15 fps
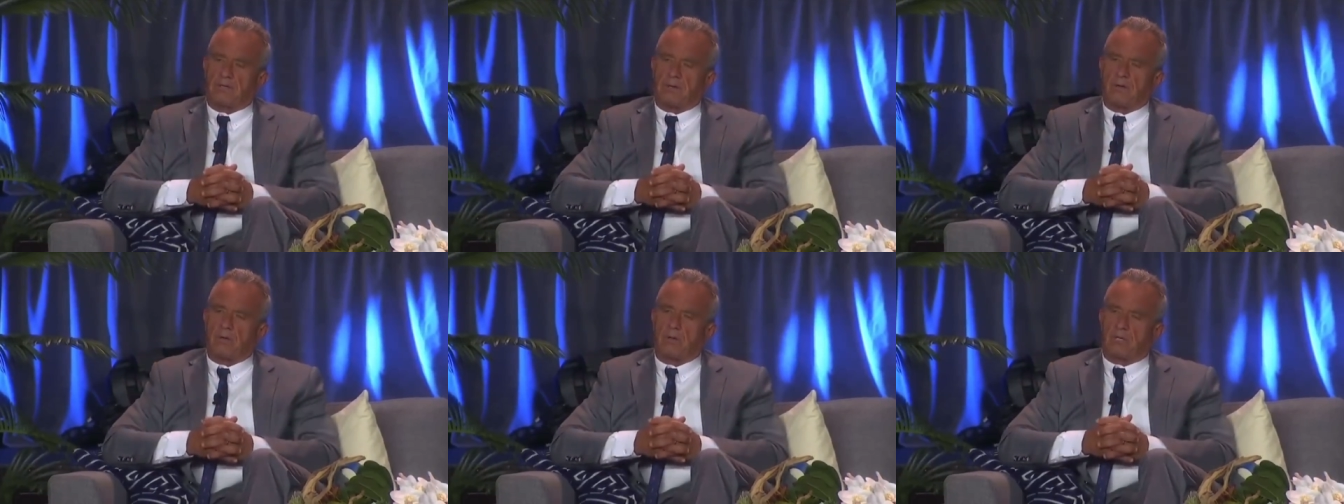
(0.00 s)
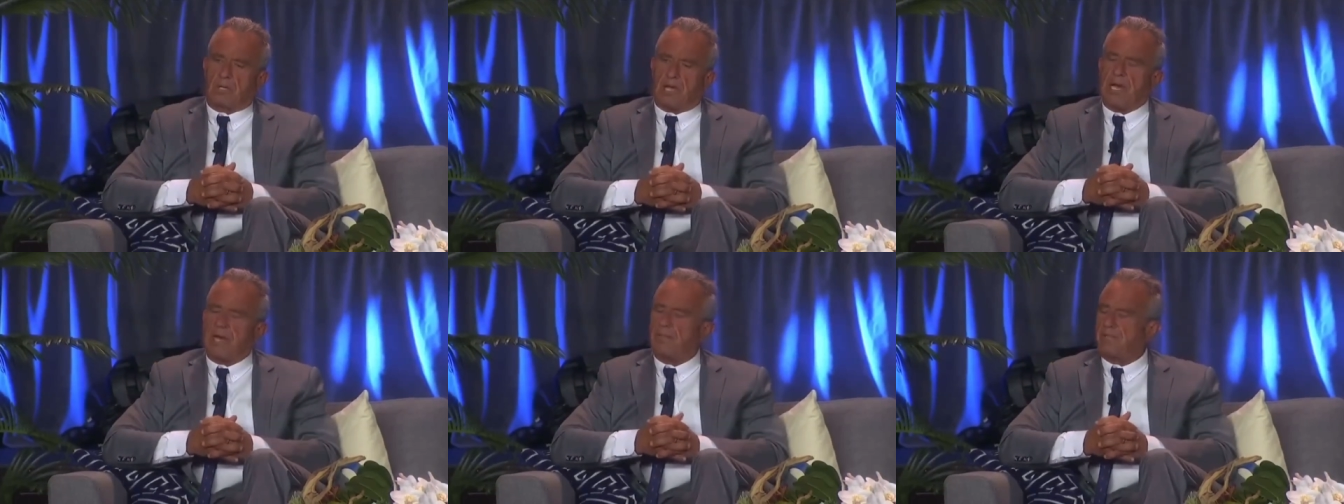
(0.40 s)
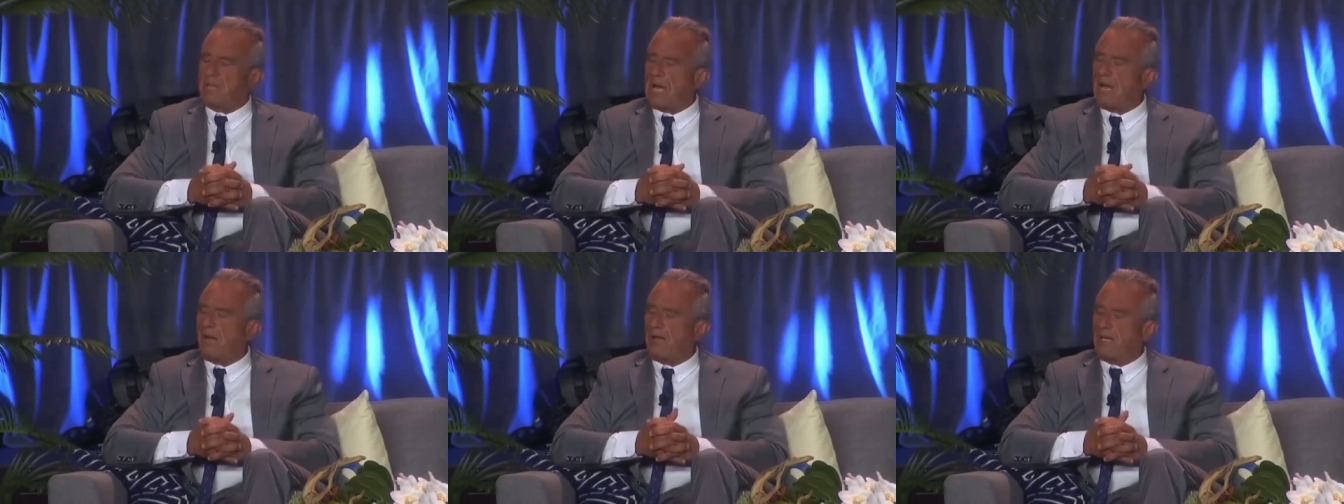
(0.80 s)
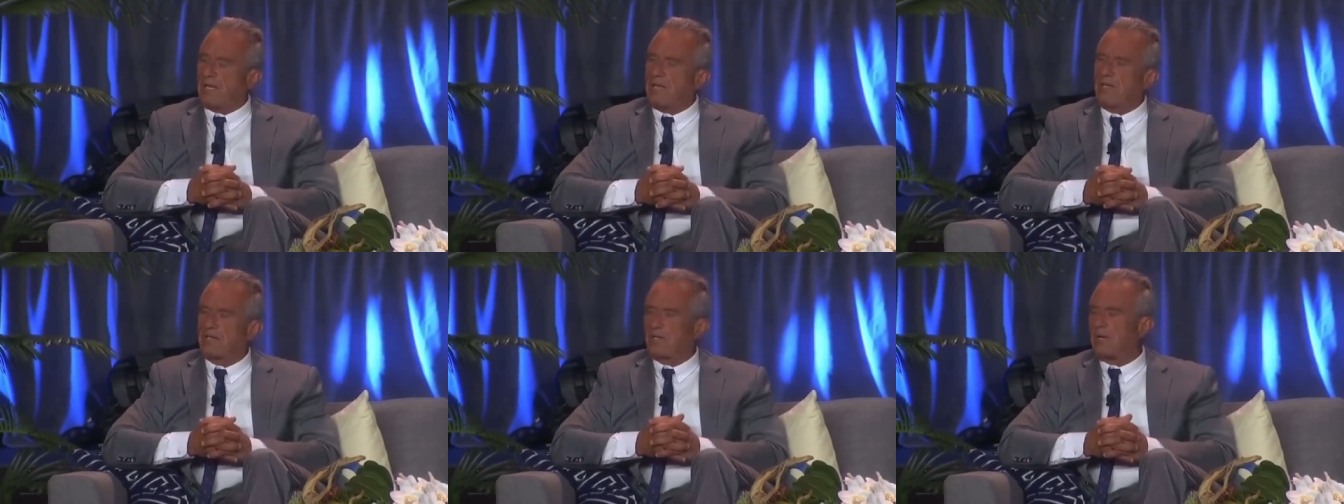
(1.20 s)
to clamp down
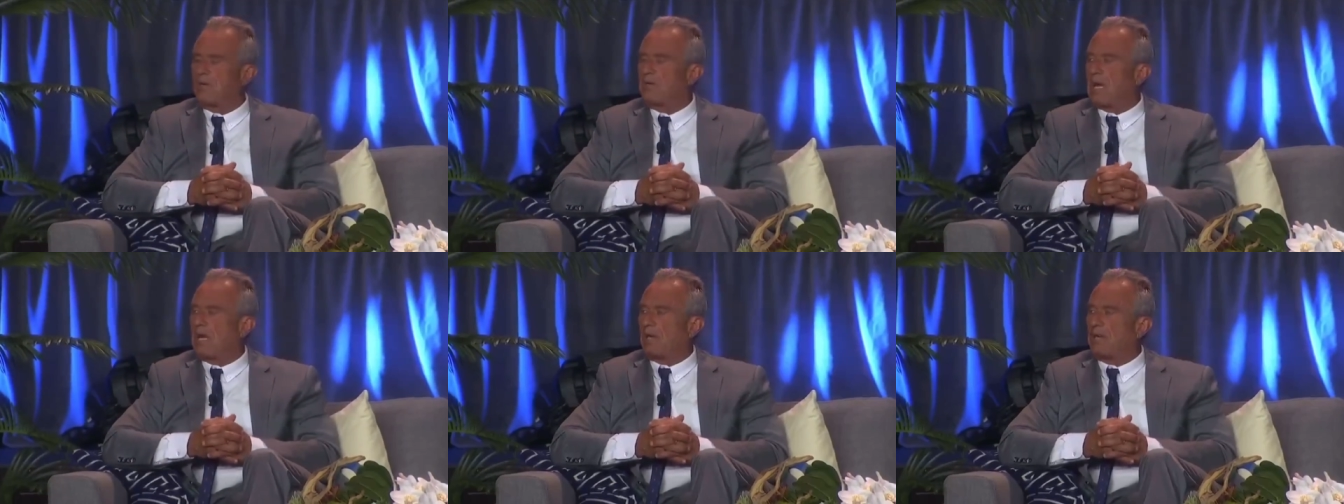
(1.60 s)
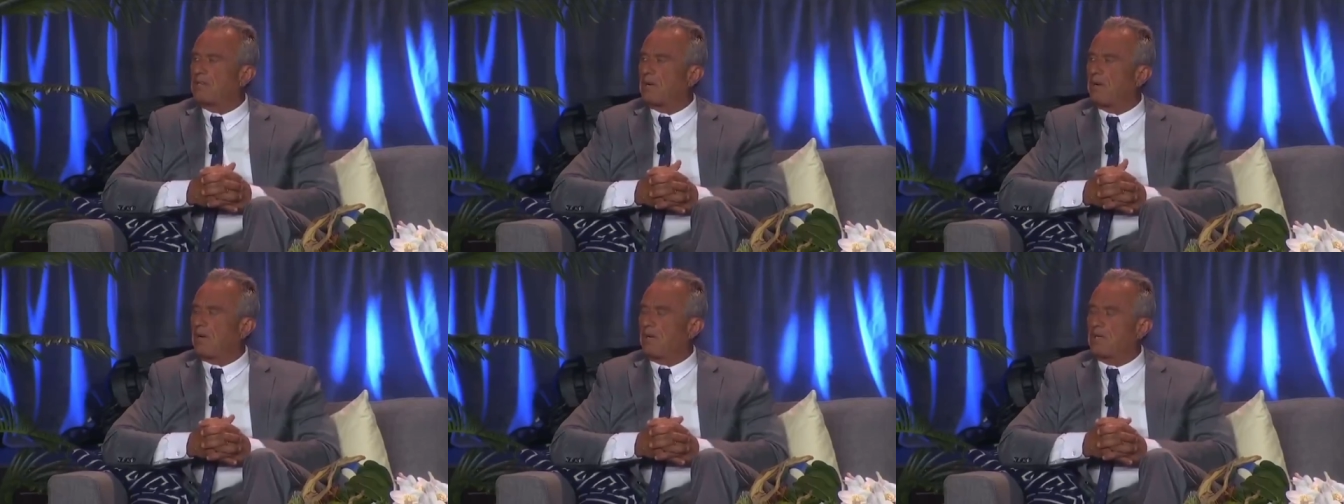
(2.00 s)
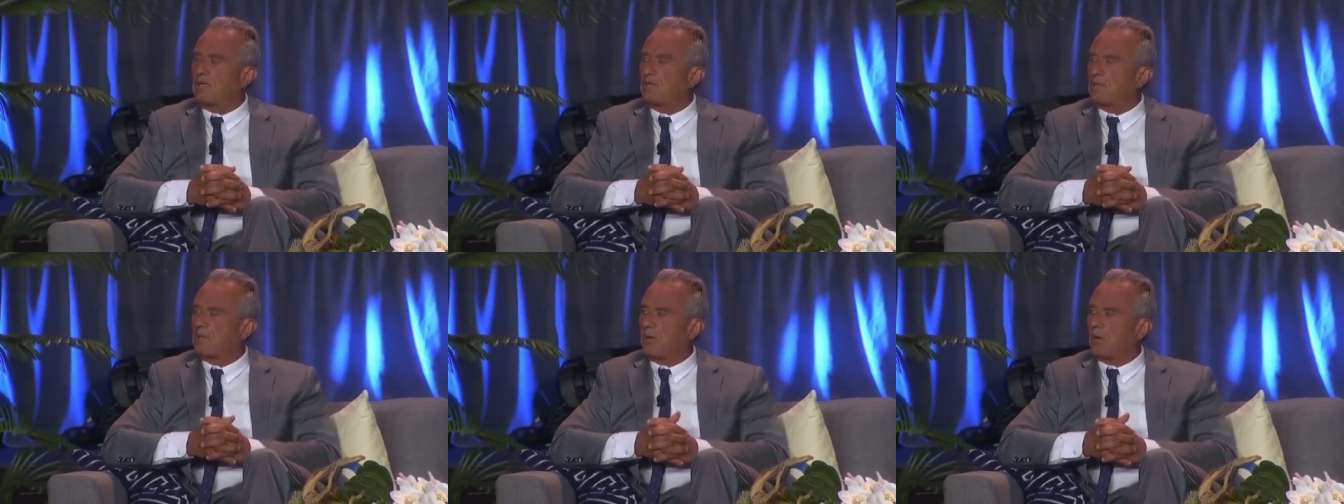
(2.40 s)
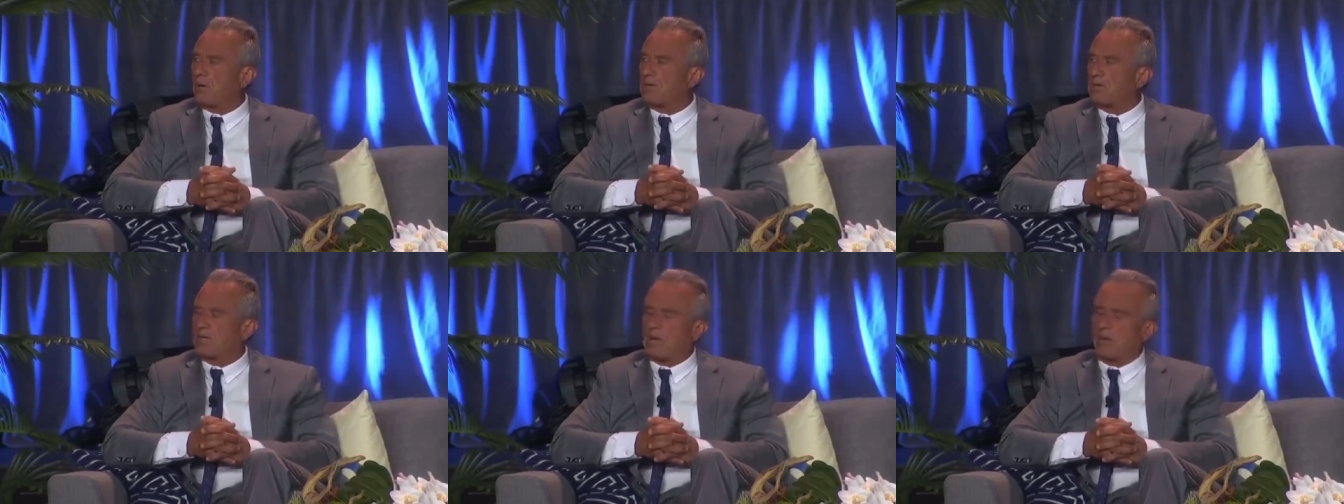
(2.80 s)
these totalitarian
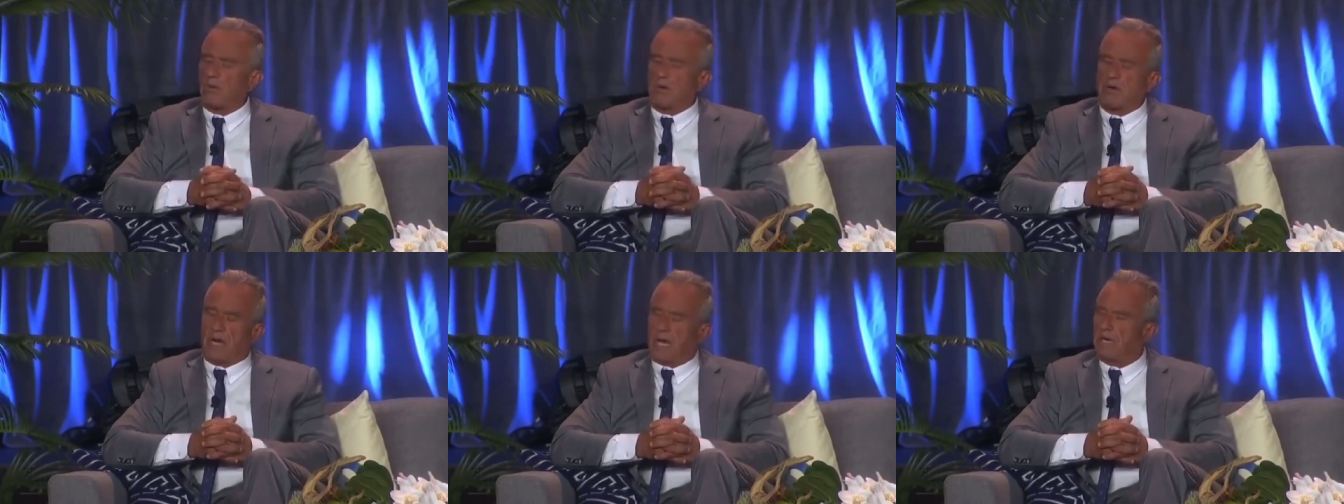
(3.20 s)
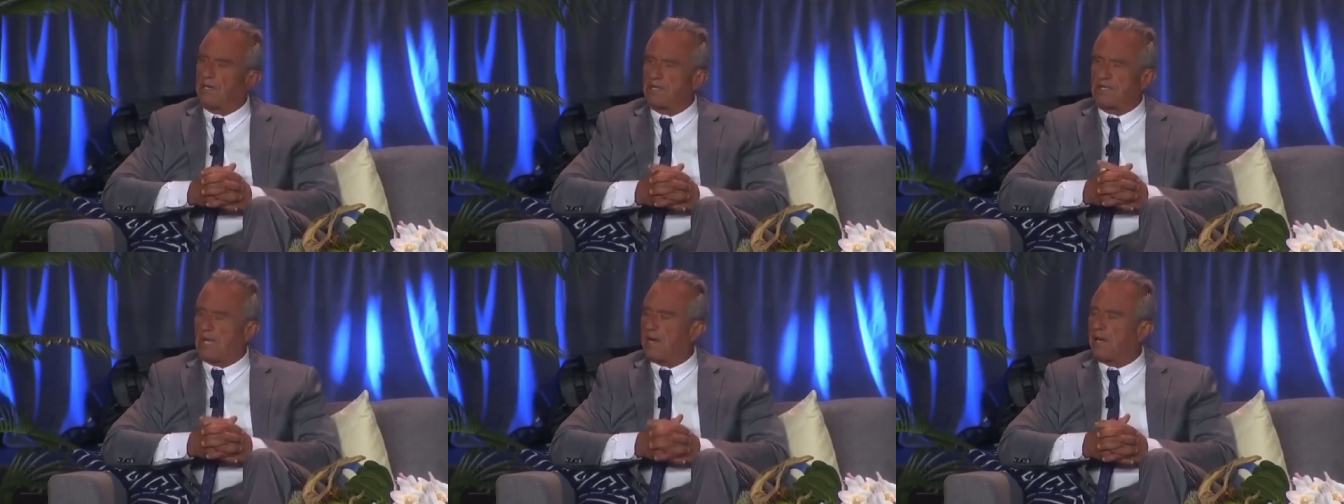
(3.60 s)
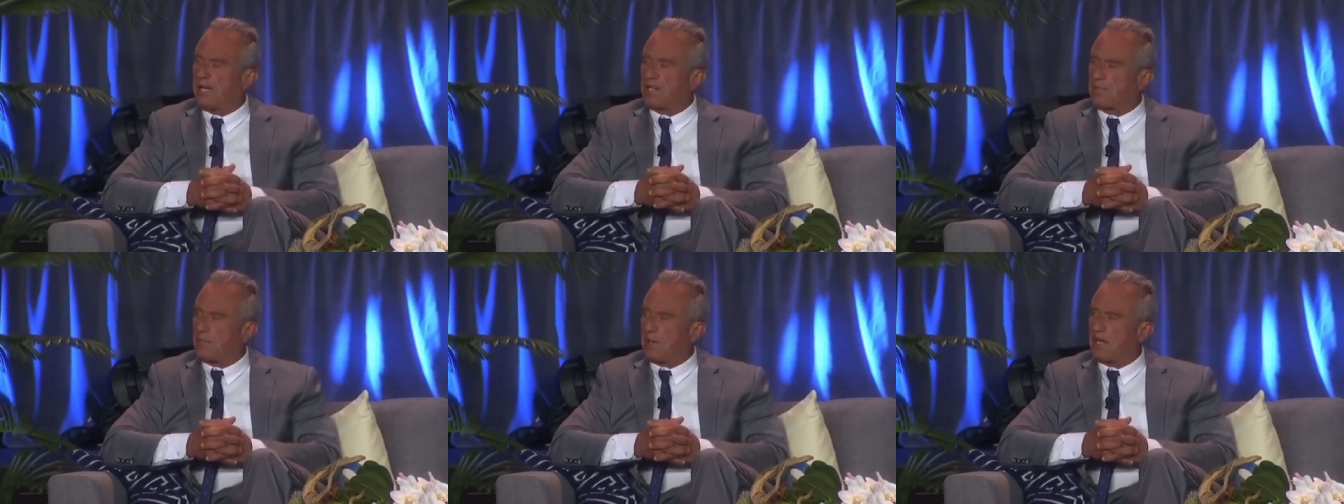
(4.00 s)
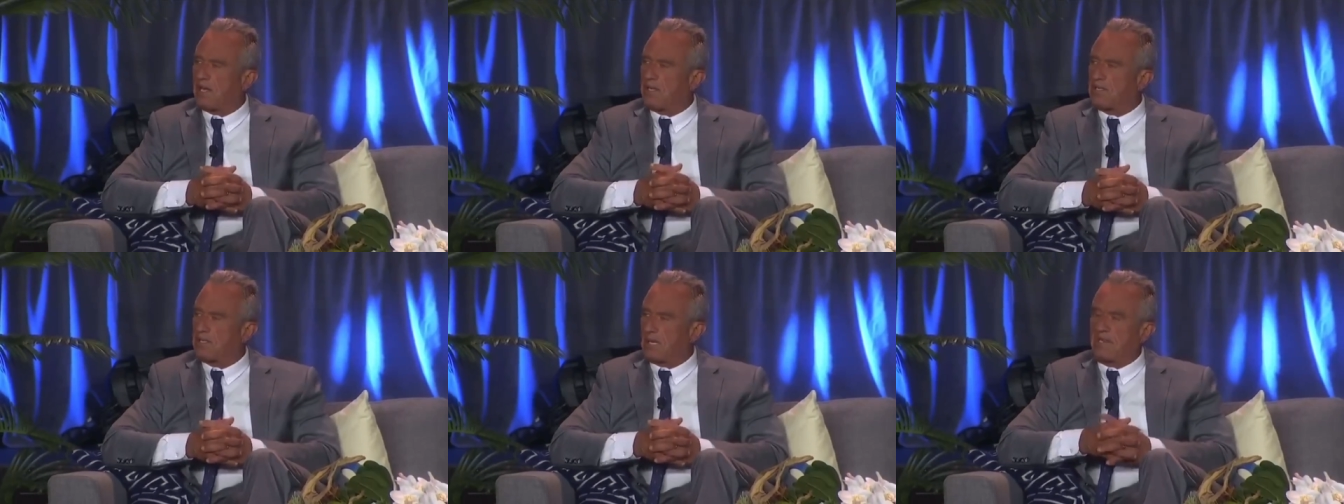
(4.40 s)
controls that were not
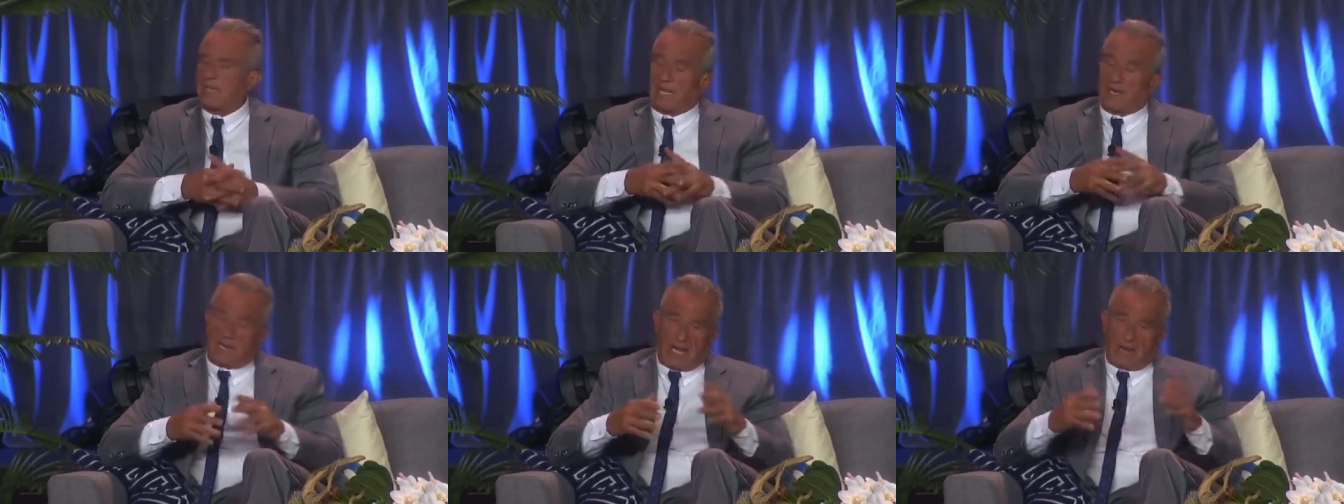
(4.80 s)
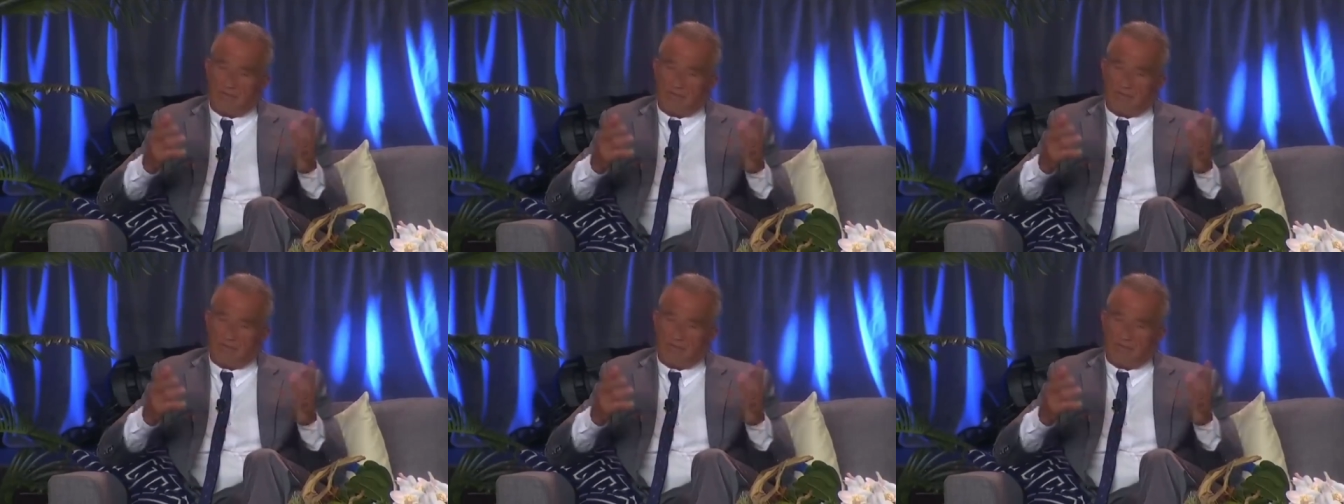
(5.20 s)
science-based and that